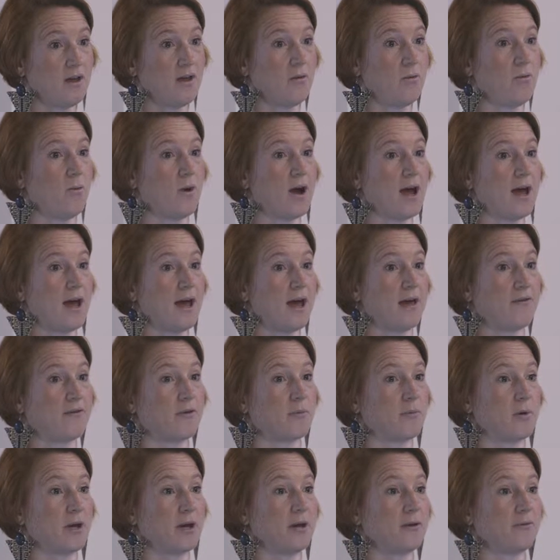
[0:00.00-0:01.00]
where the
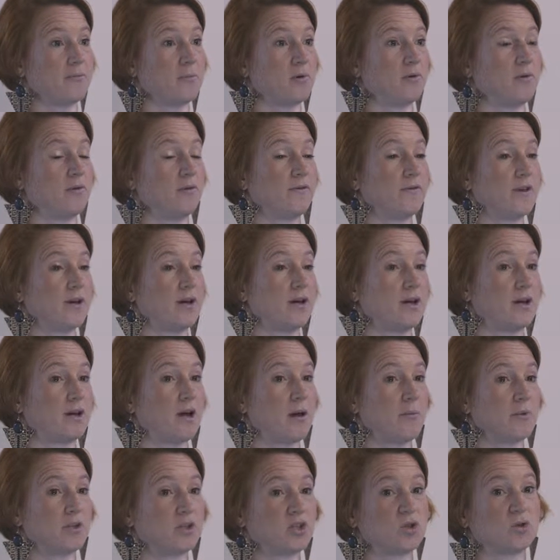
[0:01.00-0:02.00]
people that are
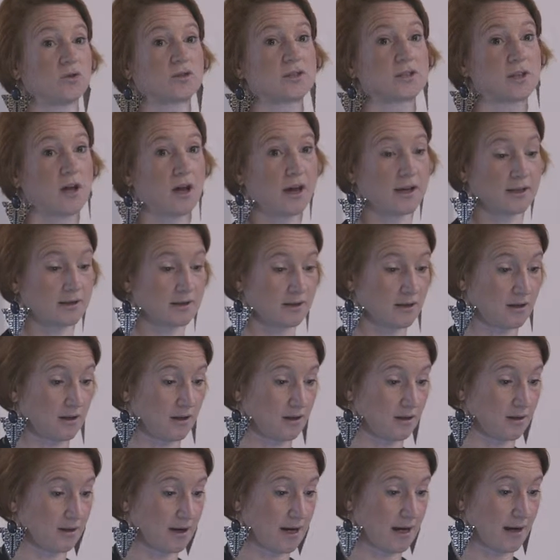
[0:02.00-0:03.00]
coming to your site
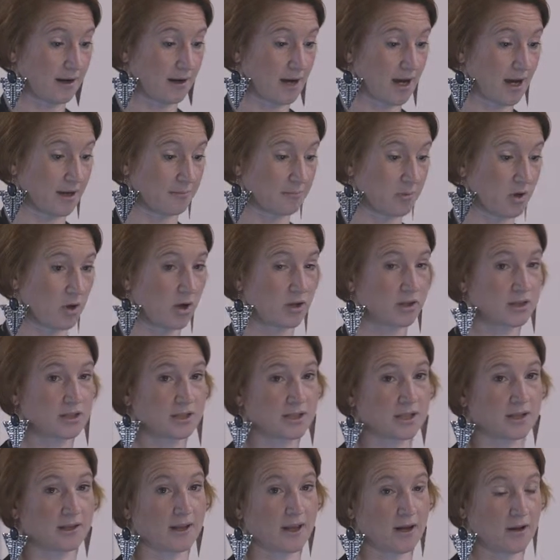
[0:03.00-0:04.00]
are and
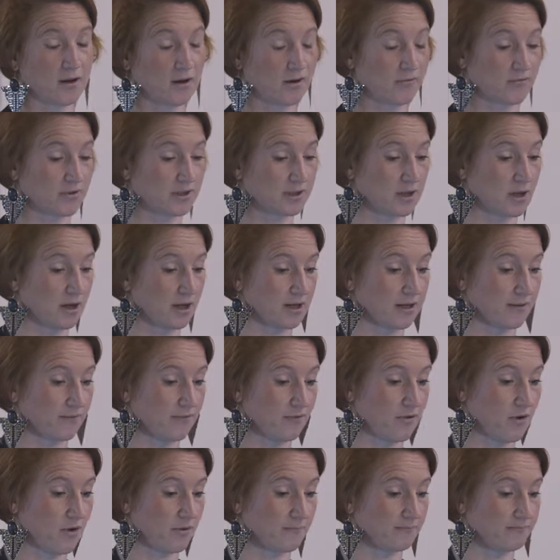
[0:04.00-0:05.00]
purchasing there are residing
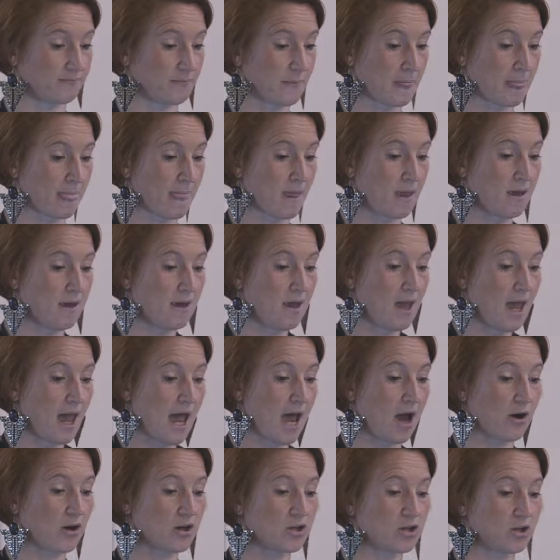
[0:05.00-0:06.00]
from.
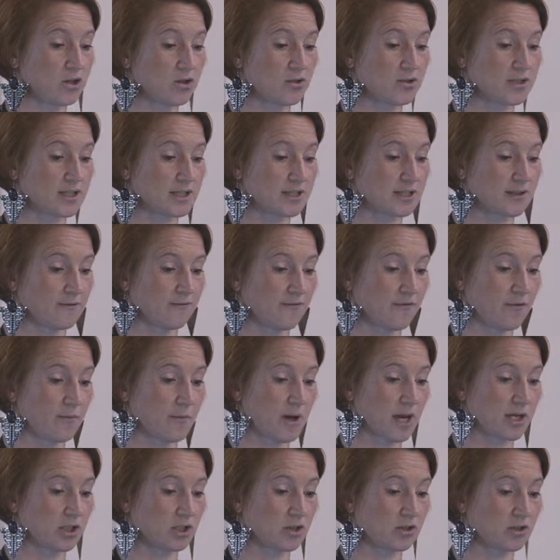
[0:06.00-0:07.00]
How can you use this
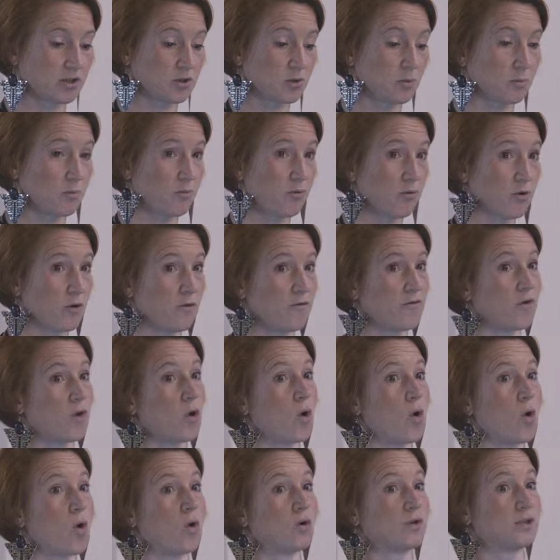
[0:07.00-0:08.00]
information to improve
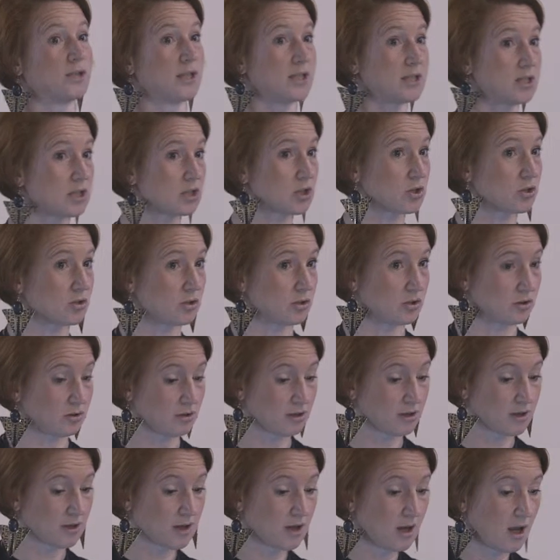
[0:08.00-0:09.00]
your
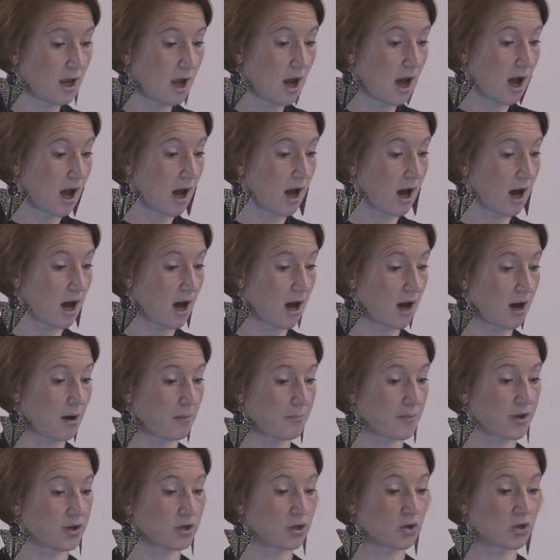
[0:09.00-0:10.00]
digital?
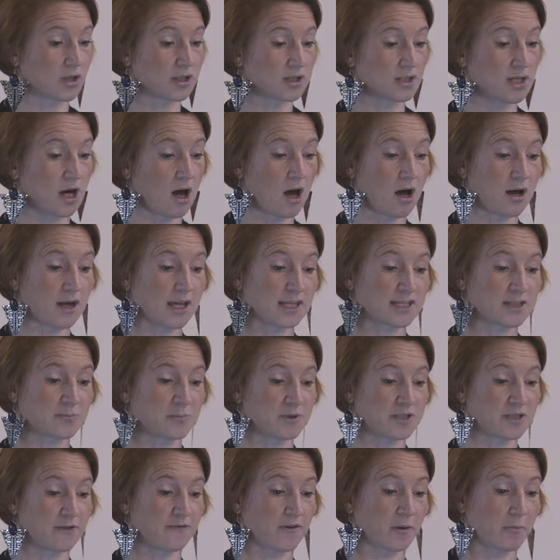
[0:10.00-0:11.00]
You can target
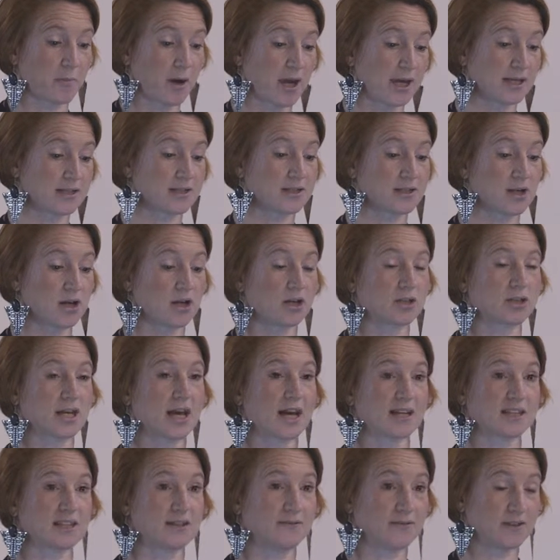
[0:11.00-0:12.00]
specific paid search
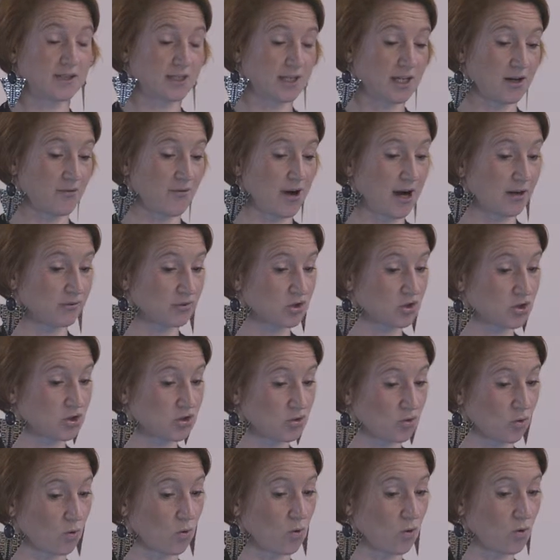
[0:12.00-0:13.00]
activity around
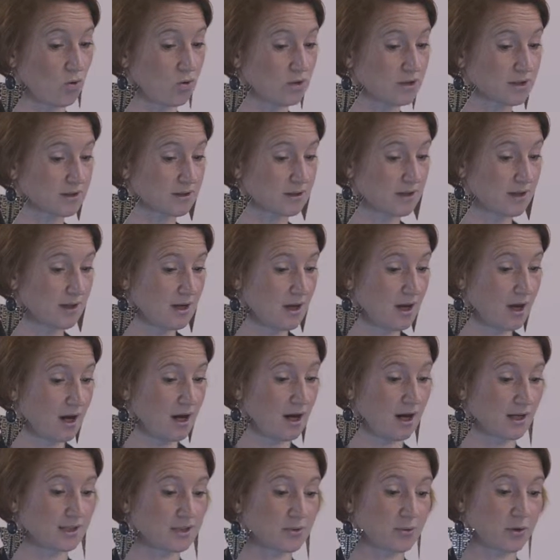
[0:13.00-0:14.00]
stores
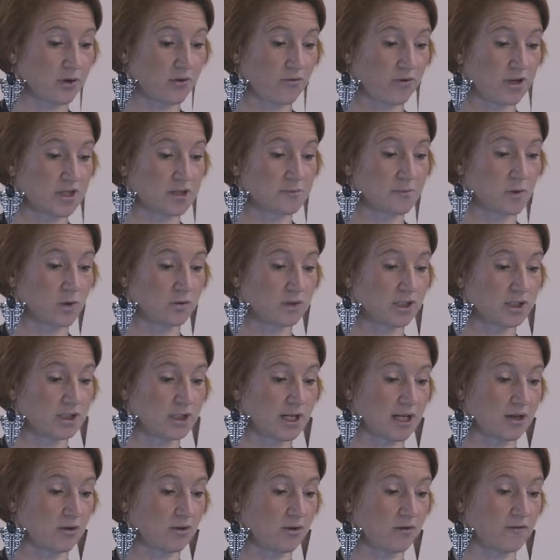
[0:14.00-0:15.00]
to increase
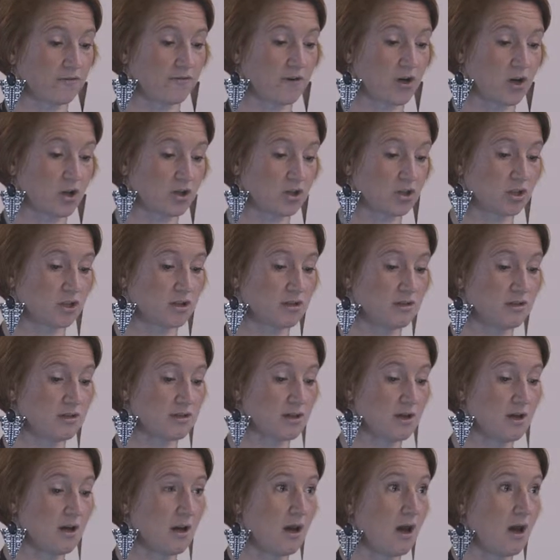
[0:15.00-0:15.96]
multi-channel conversions.